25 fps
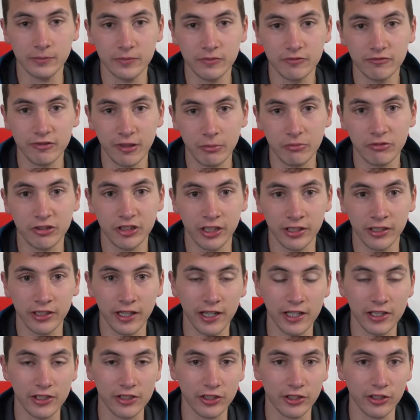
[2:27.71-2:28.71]

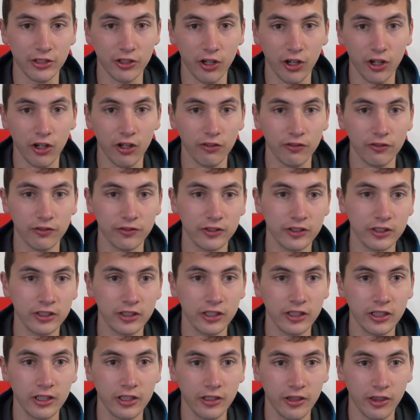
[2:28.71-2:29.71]
representation of
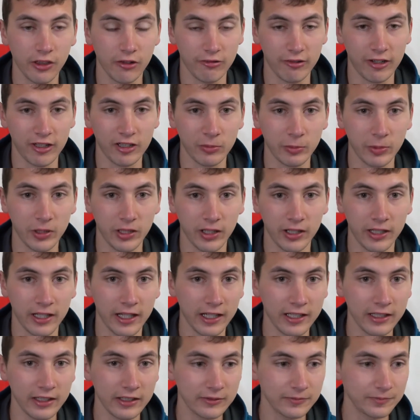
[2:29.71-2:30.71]
the recipe I
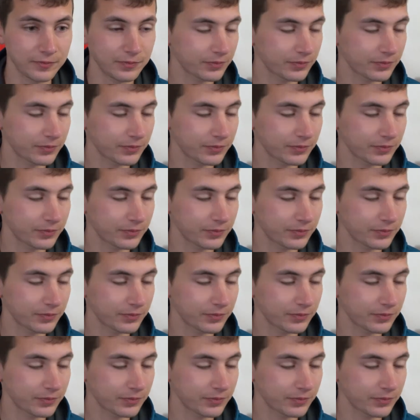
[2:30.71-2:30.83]
had.